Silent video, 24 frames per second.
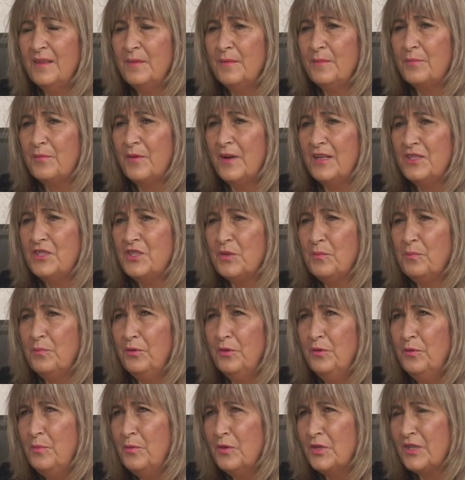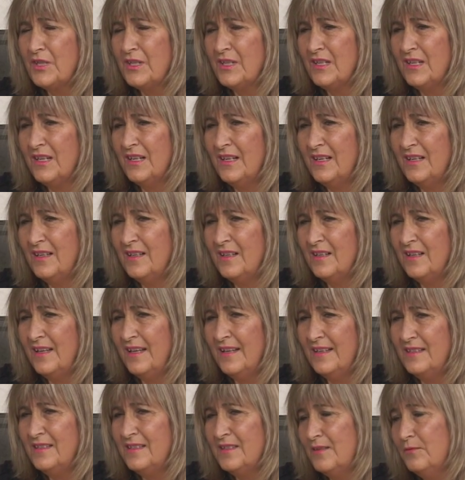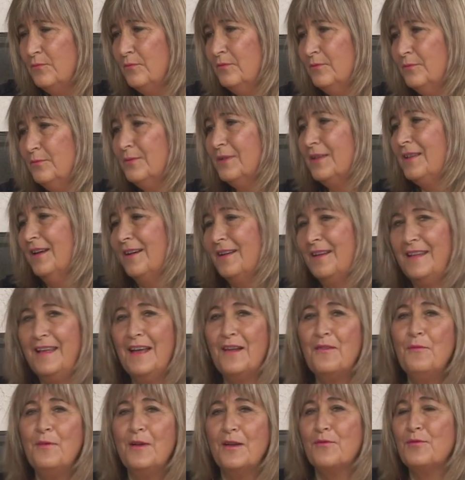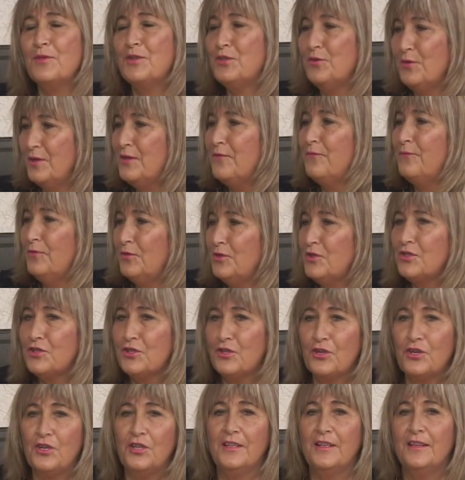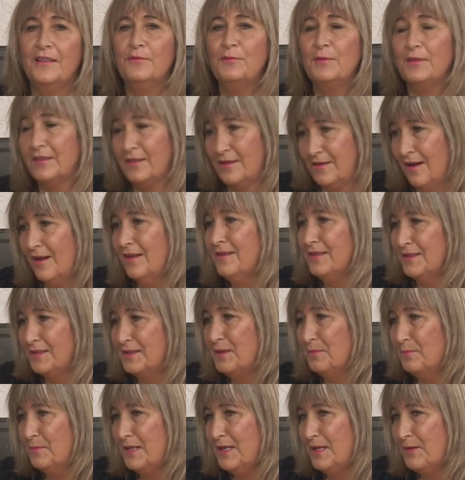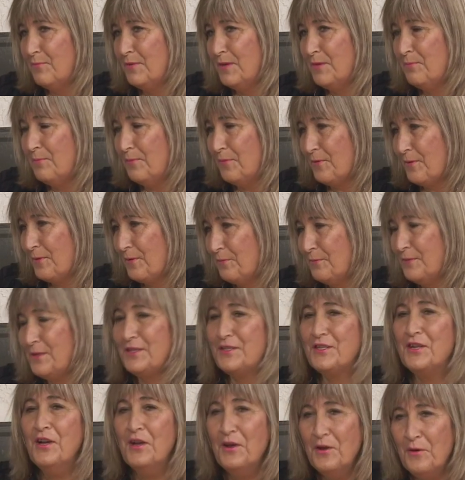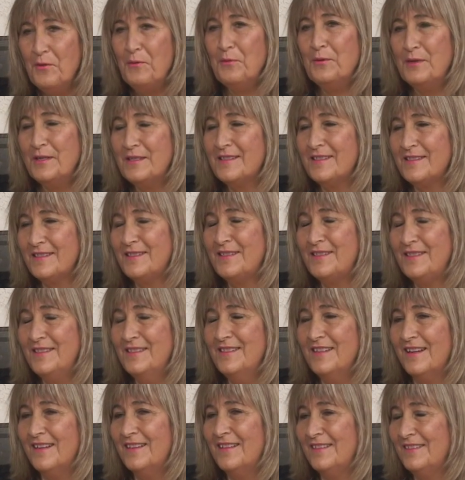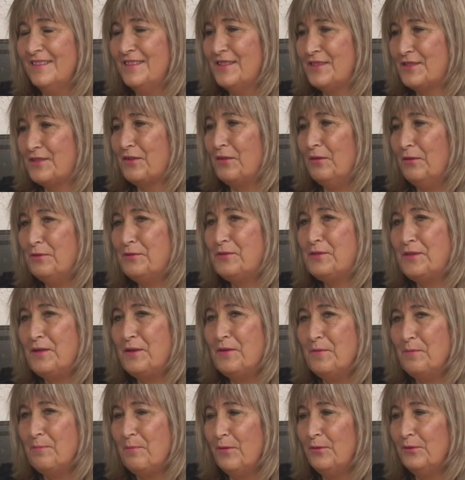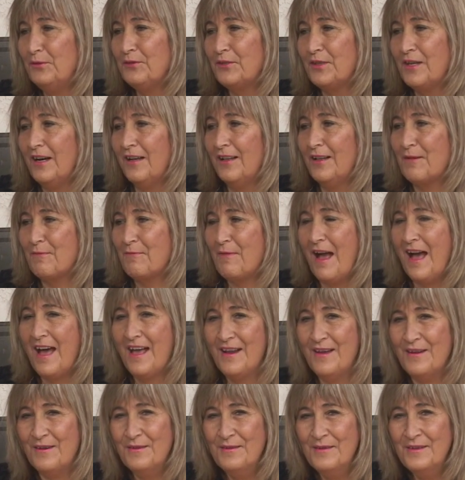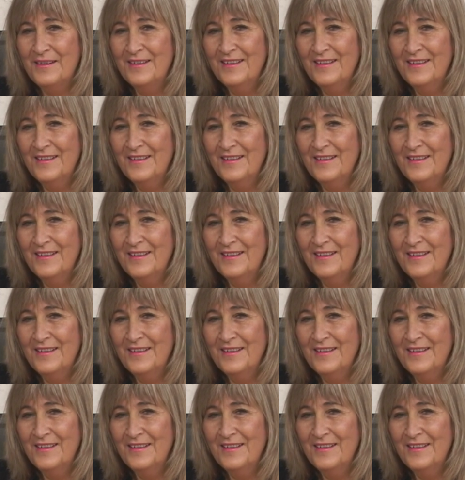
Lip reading: Project Blue Book ended with, again, we were doing the full circle with the Condon Committee report, which was disclosed here in Boulder, Colorado.